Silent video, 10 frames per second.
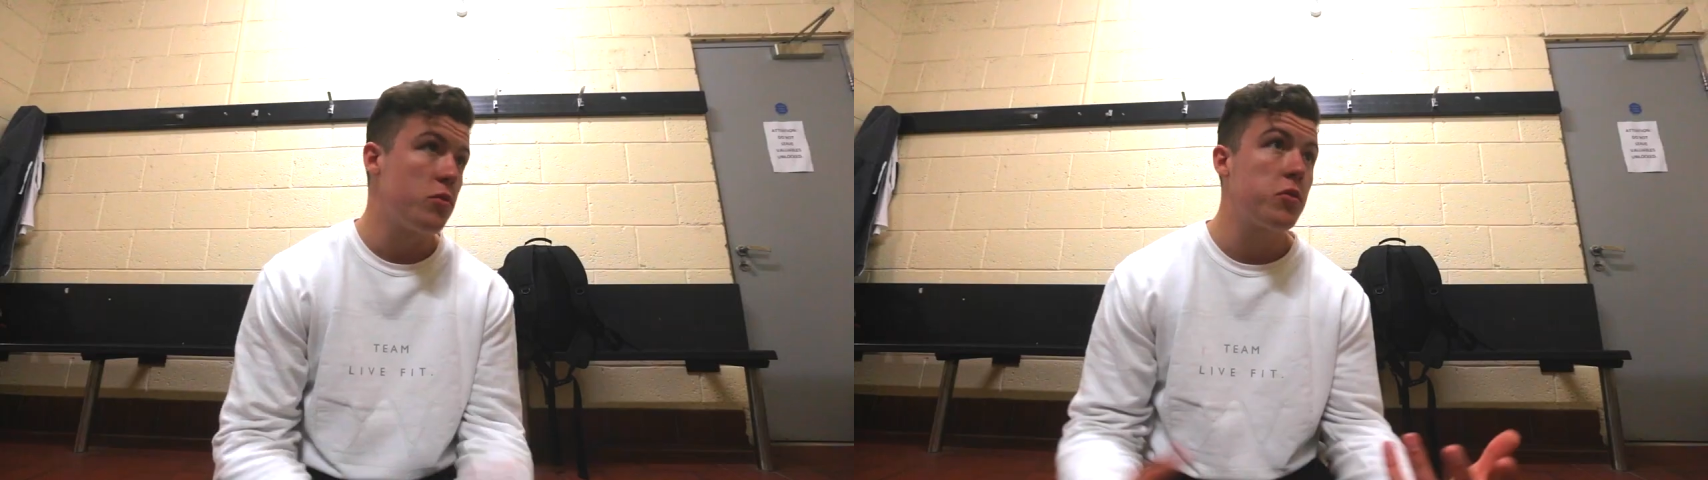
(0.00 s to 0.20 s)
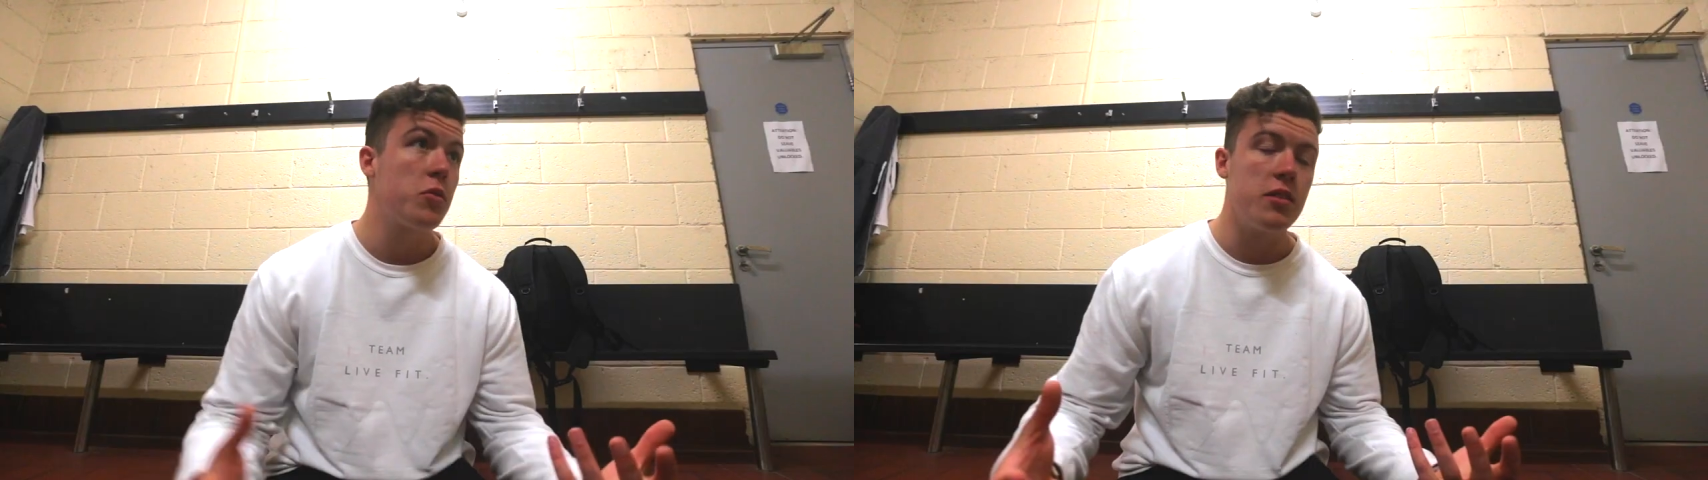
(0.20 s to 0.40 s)

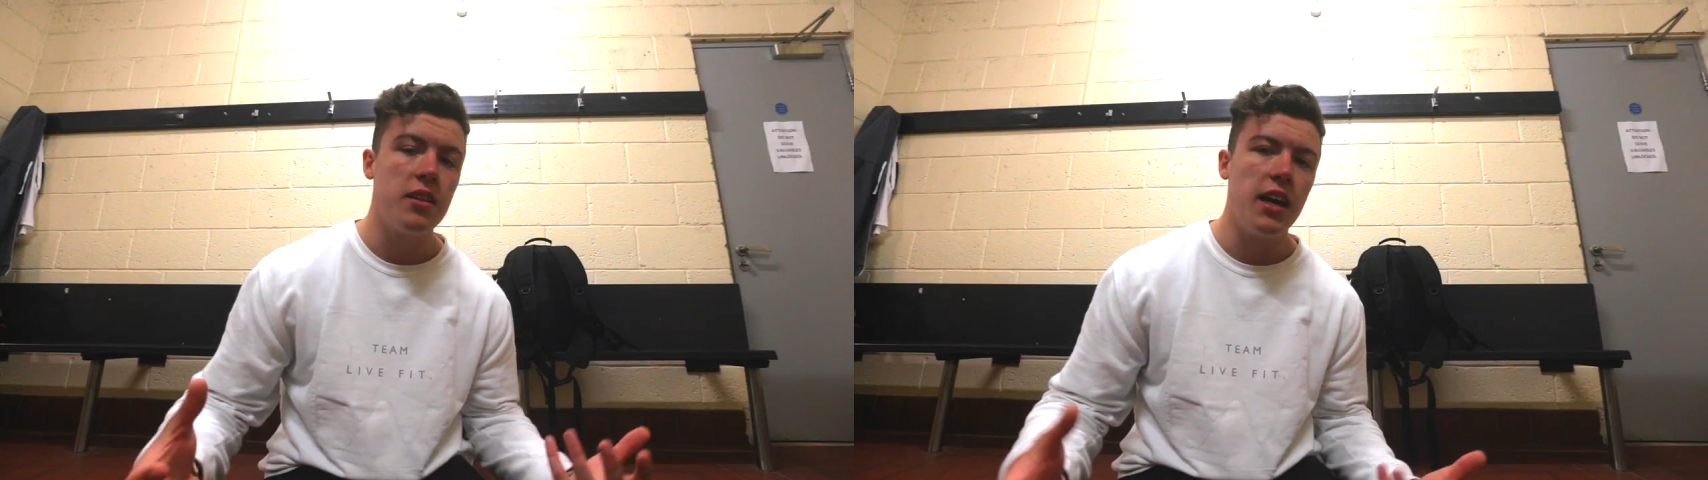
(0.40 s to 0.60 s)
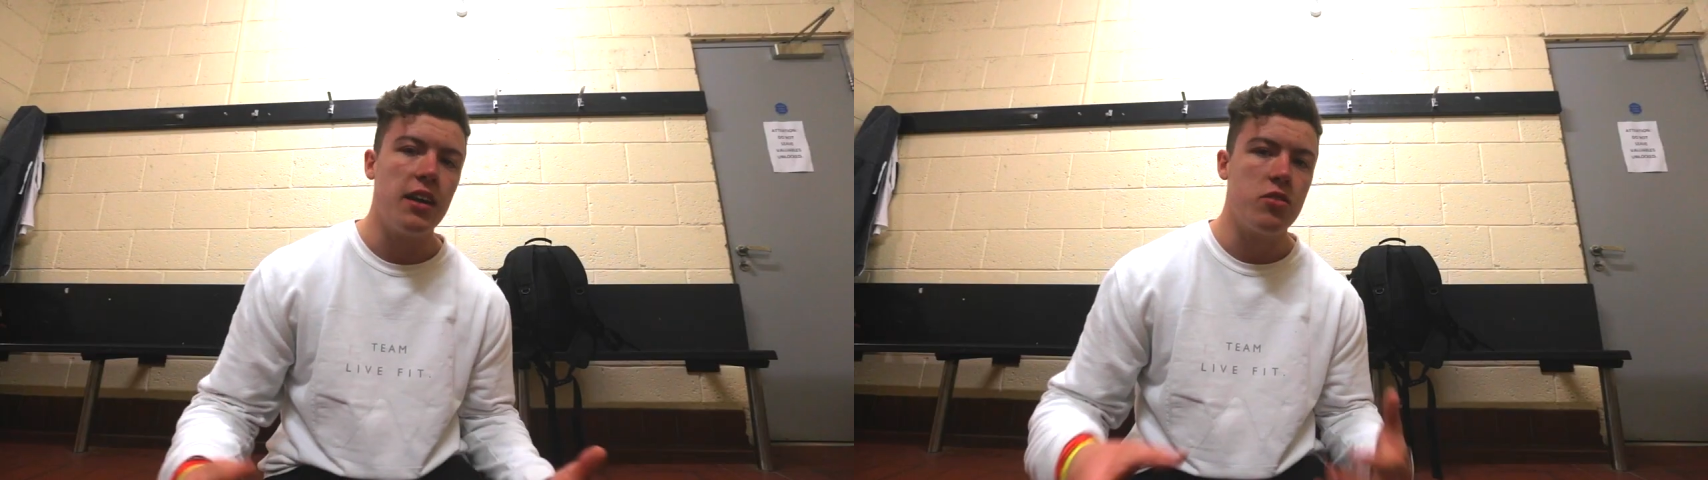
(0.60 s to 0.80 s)
Subsequent
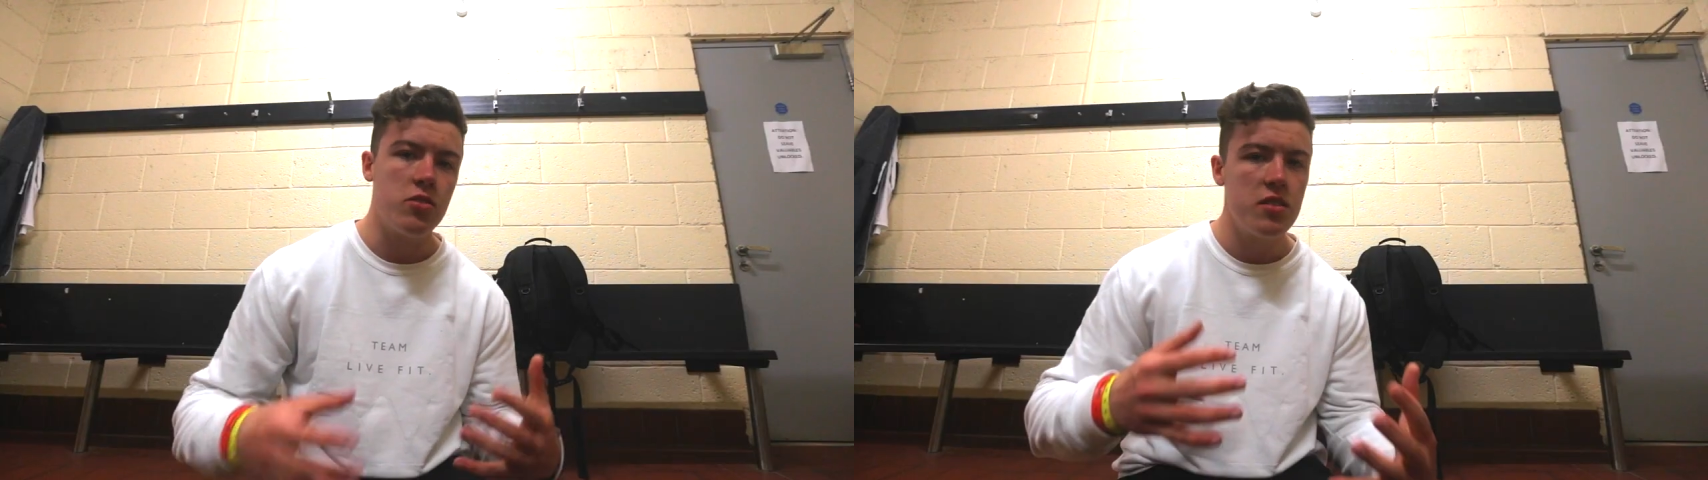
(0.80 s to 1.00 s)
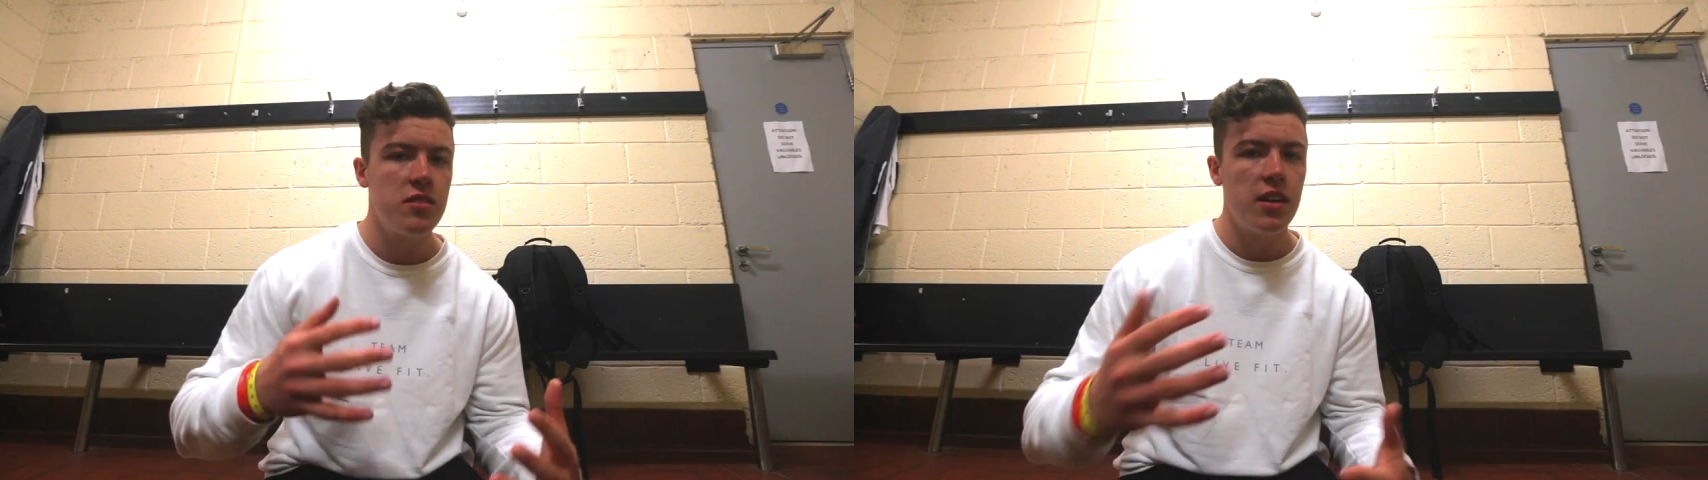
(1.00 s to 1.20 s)
to that, I
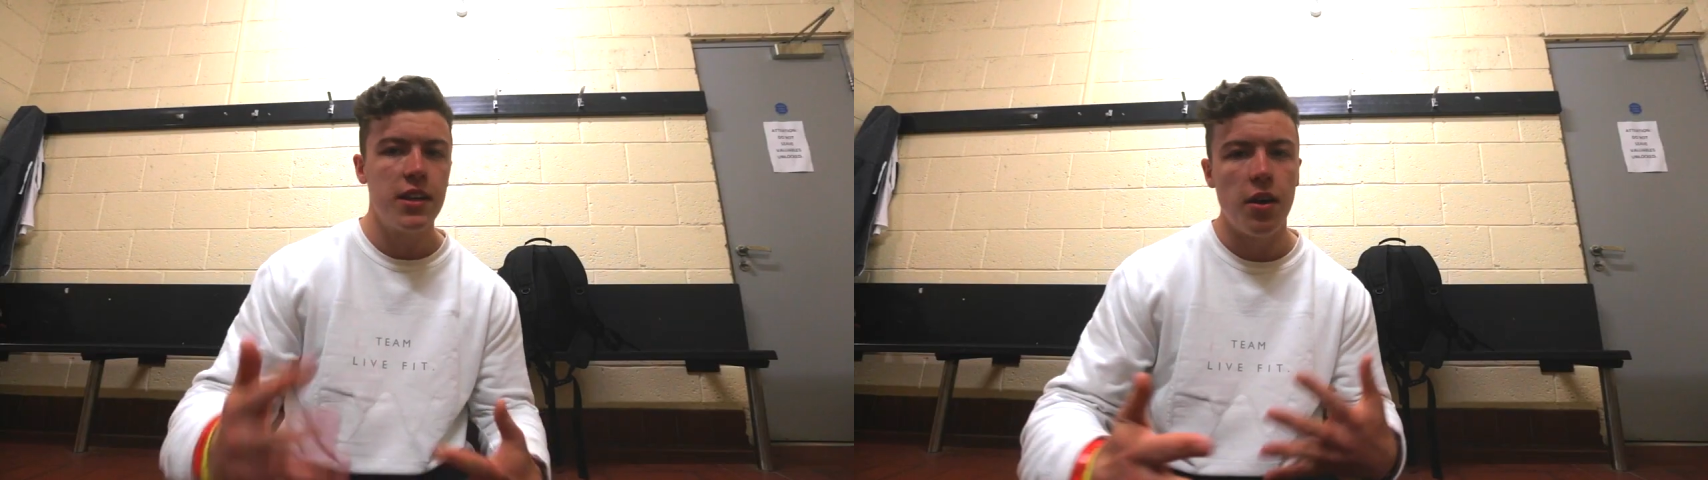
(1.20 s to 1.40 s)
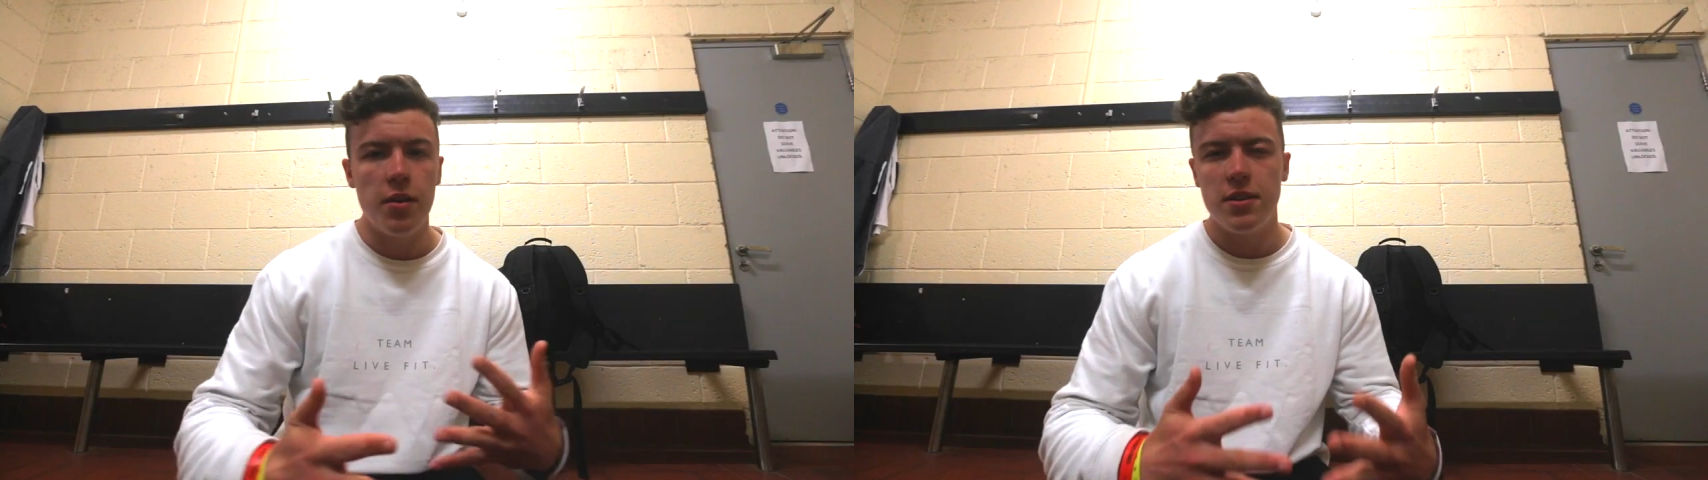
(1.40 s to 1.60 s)
sort of
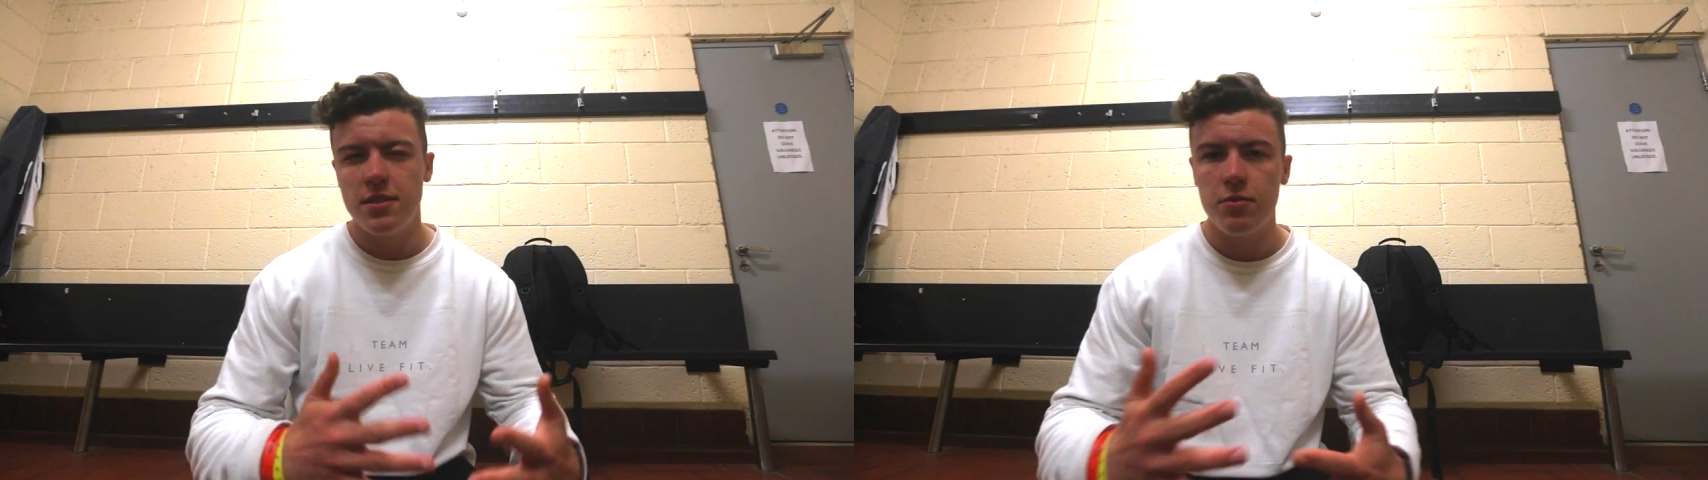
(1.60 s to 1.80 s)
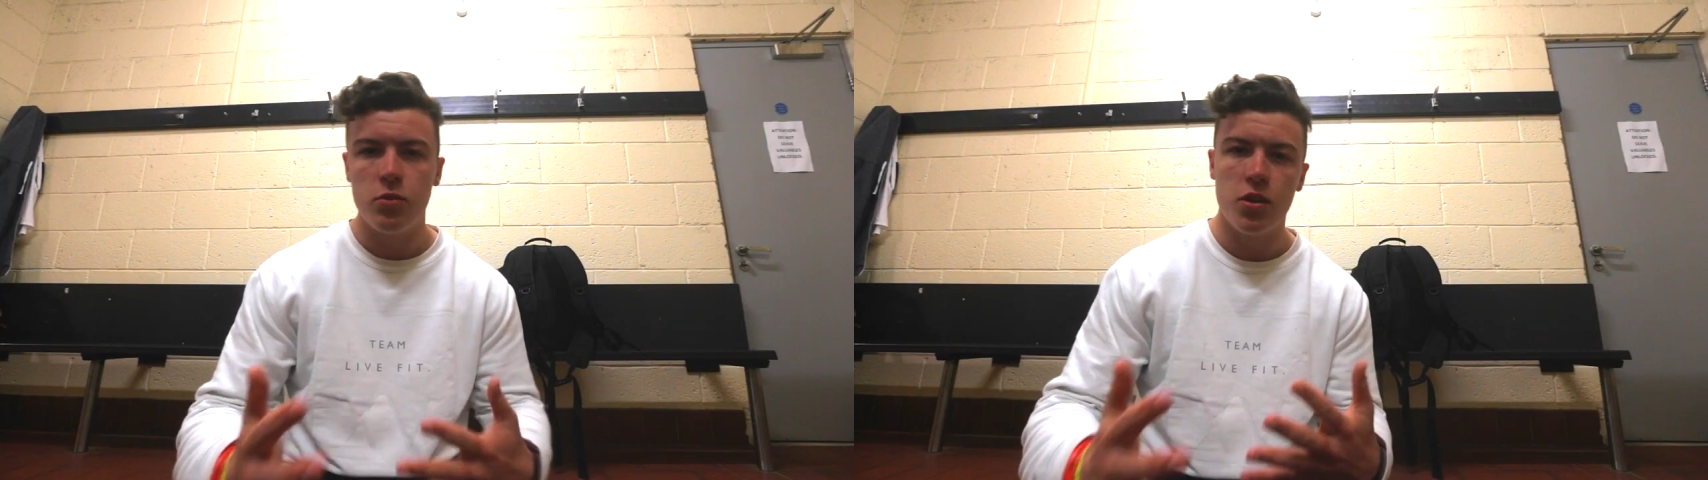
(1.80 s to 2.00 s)
started going
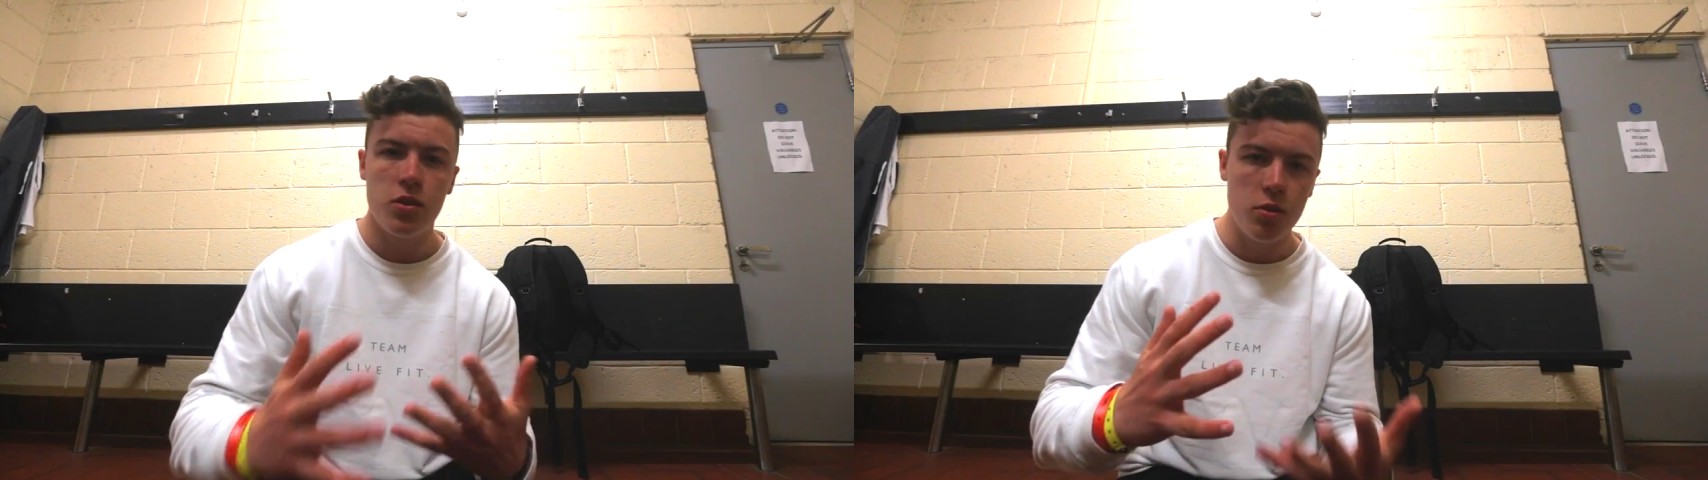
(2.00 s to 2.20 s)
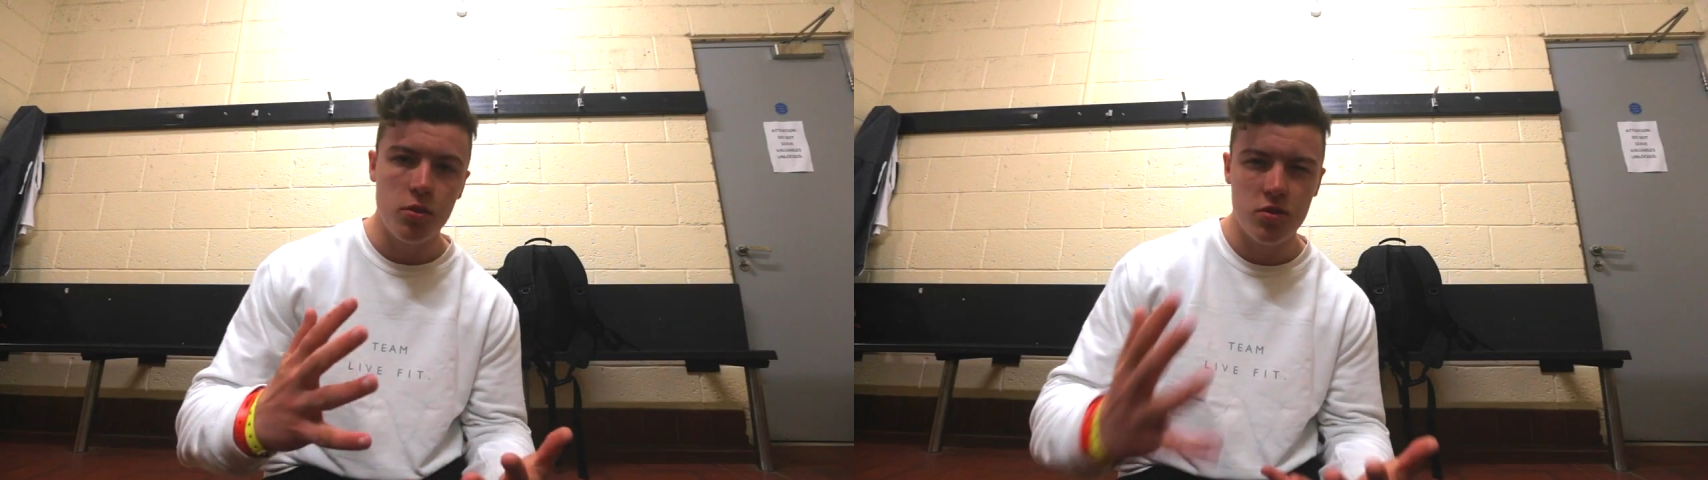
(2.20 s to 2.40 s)
because everyone in